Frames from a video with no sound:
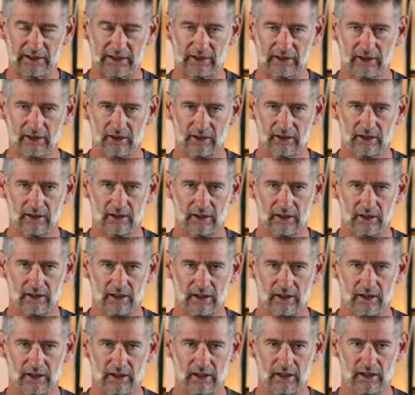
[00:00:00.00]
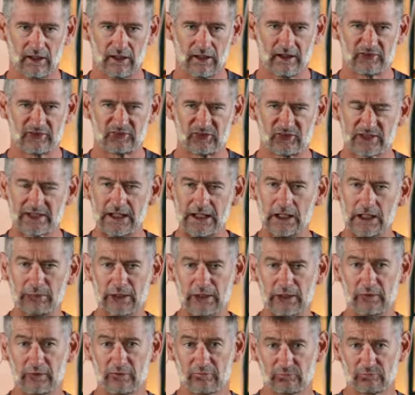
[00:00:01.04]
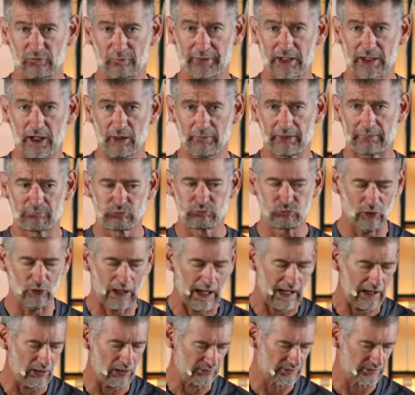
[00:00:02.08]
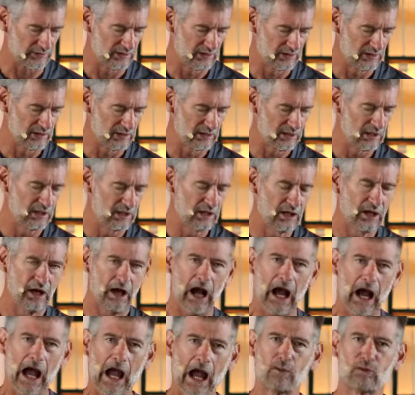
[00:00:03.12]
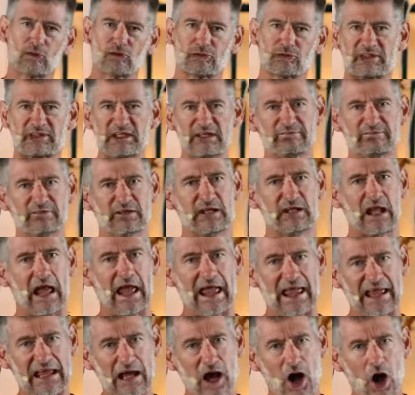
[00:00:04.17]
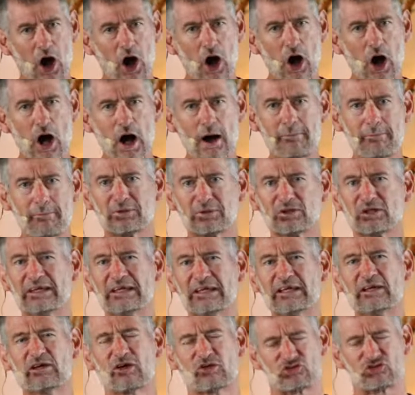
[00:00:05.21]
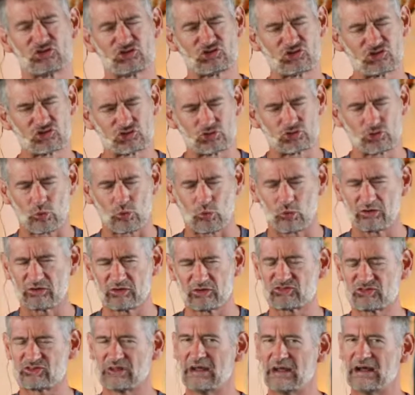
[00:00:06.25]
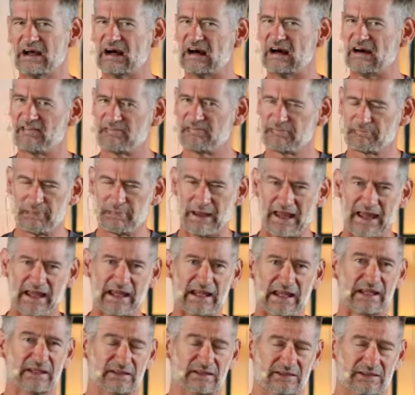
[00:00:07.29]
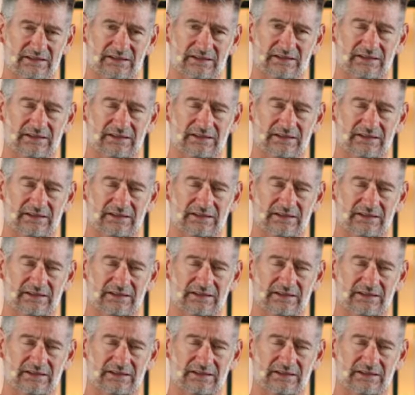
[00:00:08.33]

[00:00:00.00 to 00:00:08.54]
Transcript: me. To keep me from becoming proud, I was given a humbling source of pain